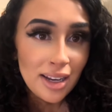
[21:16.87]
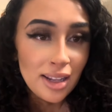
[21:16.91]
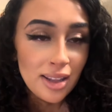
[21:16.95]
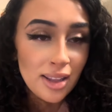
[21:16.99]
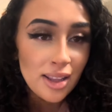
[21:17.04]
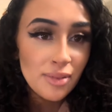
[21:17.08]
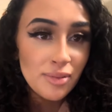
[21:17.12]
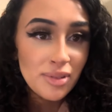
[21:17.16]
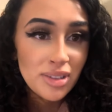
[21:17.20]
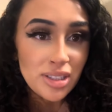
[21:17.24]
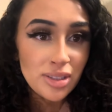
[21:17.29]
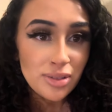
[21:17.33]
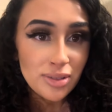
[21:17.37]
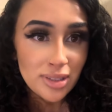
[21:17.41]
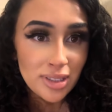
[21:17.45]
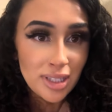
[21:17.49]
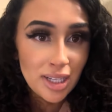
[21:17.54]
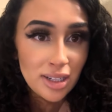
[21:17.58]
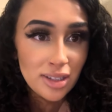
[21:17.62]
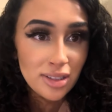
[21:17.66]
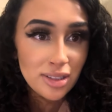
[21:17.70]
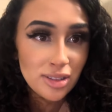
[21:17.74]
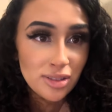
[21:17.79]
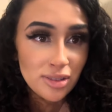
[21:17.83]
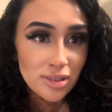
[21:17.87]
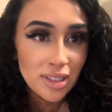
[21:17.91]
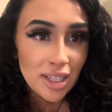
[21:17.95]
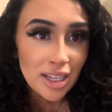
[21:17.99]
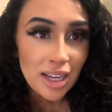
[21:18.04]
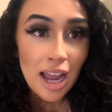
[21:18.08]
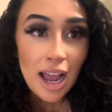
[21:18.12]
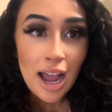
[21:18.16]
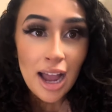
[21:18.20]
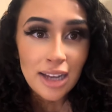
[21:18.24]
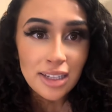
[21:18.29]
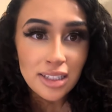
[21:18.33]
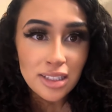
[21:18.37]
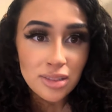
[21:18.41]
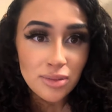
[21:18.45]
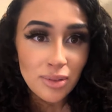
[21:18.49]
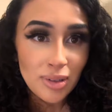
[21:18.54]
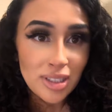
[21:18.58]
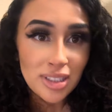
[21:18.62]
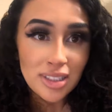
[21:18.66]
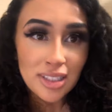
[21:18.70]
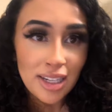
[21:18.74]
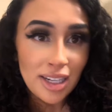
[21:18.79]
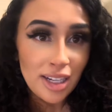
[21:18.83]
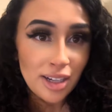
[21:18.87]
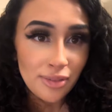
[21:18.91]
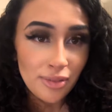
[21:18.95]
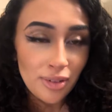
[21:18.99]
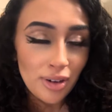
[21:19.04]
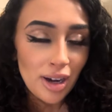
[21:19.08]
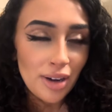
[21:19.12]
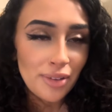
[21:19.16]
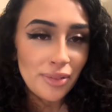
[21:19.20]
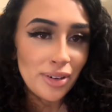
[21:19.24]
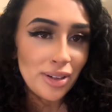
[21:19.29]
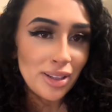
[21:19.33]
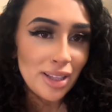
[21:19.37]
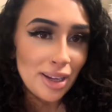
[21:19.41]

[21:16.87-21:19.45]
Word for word: And then then when she was there, she was like, I just want to stay here forever.